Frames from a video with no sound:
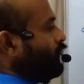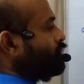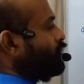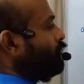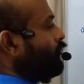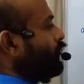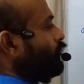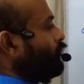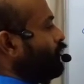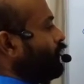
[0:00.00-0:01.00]
What is W?
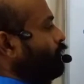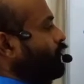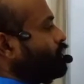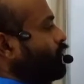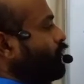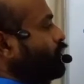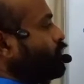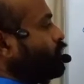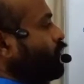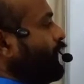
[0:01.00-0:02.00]
W is equal
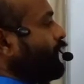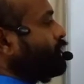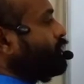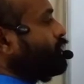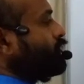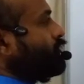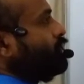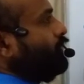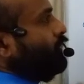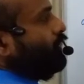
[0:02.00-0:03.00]
to
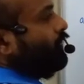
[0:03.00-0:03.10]
x.